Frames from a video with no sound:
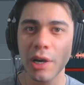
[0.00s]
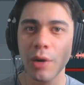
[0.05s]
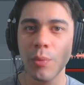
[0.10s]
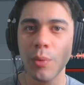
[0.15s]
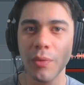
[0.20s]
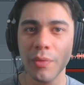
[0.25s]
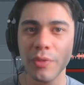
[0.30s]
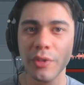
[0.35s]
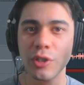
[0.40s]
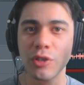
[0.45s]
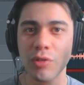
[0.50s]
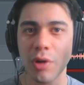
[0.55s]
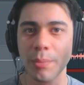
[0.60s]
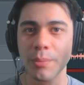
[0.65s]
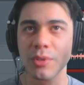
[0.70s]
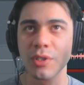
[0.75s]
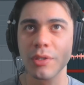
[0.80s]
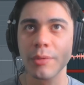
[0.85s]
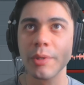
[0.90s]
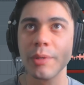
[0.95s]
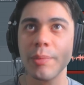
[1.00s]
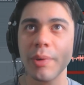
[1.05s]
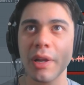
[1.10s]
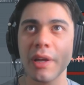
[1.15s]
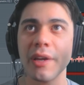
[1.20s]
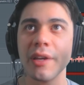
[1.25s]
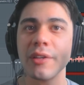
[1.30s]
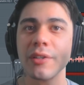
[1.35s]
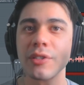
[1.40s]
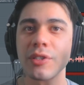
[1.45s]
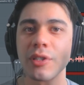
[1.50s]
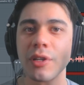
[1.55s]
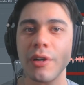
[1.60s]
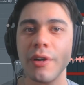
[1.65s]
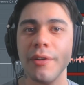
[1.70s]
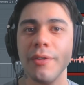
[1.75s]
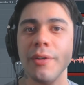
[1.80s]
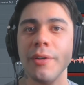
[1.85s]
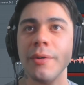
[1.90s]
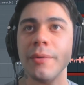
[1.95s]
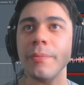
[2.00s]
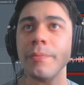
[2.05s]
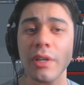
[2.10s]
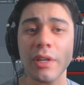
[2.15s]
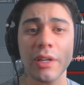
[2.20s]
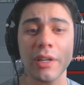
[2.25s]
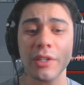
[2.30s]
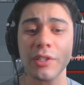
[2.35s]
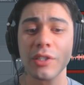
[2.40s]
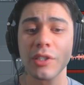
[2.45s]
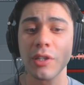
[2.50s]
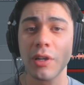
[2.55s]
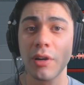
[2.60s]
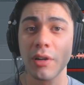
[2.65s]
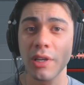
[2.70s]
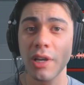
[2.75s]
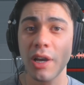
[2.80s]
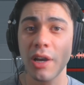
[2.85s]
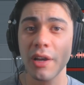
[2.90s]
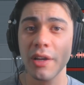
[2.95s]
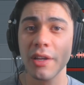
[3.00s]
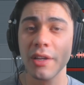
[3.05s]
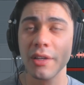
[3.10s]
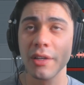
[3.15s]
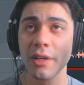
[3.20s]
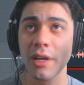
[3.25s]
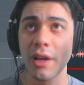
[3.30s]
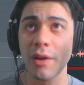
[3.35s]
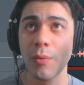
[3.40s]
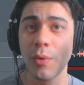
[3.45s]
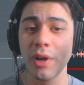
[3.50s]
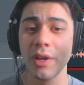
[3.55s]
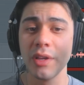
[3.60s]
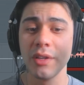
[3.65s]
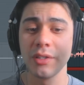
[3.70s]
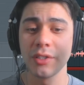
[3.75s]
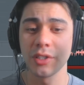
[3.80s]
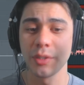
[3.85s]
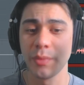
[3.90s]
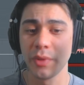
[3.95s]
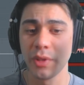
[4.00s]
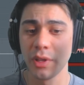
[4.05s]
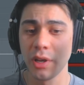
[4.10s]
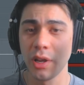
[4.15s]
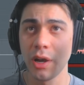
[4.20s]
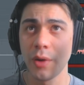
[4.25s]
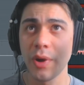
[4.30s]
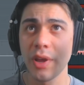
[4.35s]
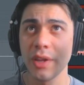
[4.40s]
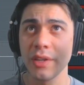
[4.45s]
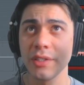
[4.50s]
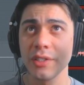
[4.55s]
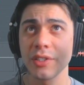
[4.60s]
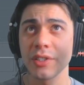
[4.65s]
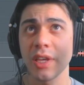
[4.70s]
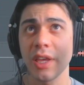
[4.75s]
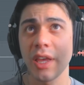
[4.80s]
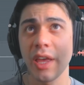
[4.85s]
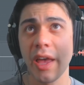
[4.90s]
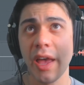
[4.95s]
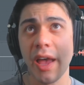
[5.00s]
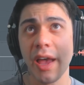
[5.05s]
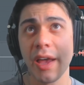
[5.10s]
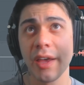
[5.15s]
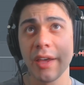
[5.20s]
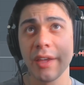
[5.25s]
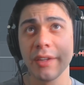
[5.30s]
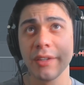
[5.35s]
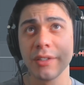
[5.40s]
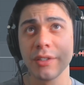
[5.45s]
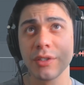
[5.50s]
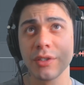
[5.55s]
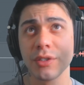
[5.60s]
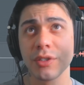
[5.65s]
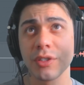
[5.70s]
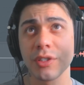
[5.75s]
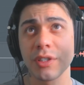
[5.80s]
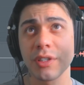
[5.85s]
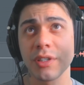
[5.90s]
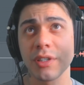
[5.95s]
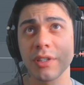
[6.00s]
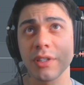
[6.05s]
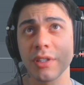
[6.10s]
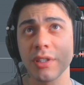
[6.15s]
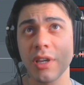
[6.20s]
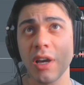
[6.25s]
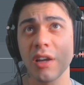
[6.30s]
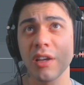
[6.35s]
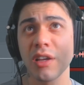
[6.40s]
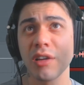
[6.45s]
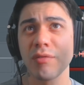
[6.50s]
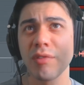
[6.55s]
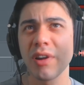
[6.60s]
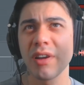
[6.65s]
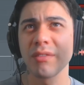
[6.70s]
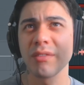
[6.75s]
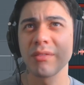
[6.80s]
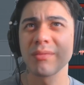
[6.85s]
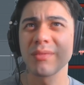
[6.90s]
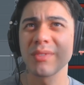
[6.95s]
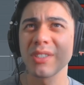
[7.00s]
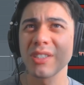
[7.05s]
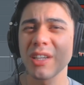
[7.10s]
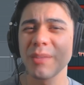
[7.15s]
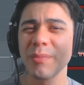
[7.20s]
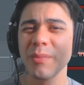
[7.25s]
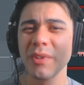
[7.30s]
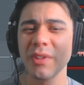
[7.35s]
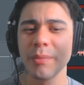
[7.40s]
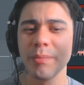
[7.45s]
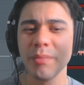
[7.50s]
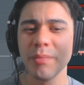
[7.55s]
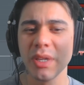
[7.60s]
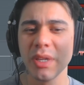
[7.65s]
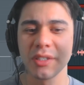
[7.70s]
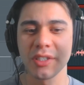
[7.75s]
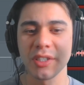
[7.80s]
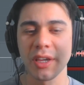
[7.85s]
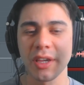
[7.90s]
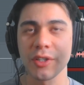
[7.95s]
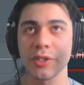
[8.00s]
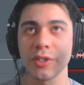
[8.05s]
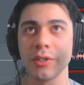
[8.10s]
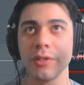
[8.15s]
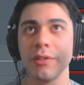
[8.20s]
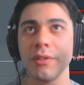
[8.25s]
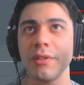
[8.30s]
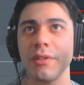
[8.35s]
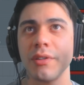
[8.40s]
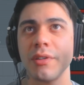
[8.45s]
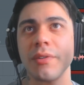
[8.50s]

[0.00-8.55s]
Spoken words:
I want the drums to be playing. So Let's start cutting away some of the low end and cutting around some of the mid section.